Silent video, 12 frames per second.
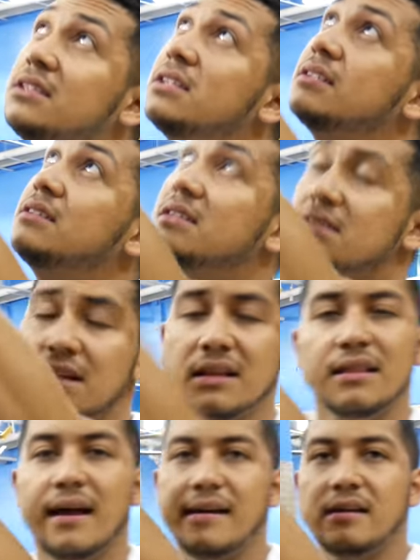to just
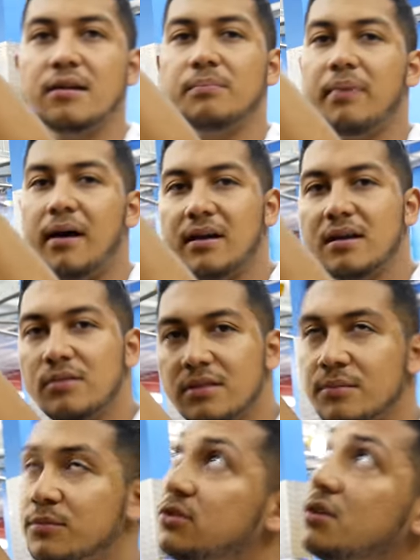align your body with
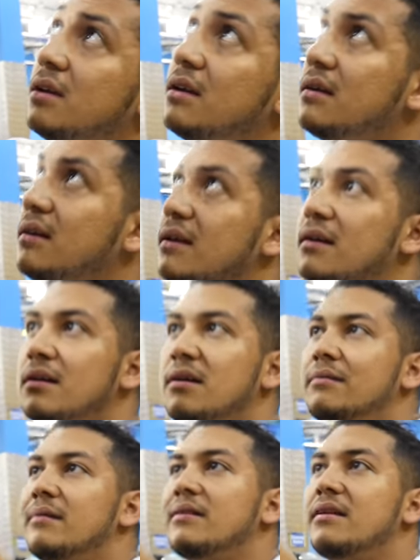the machine
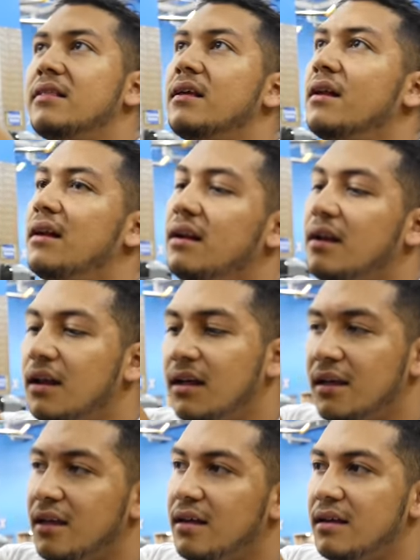rather than
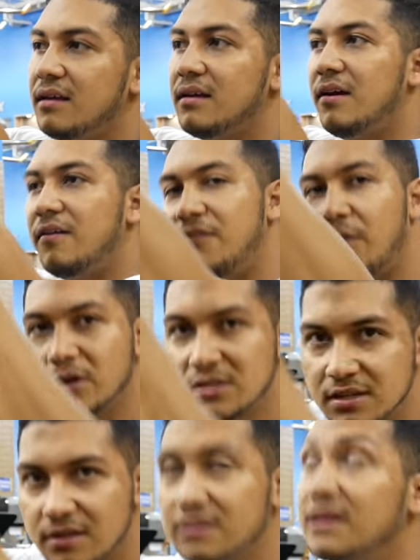
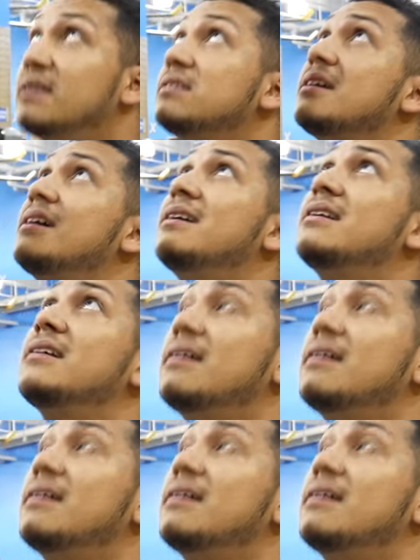force it on that side.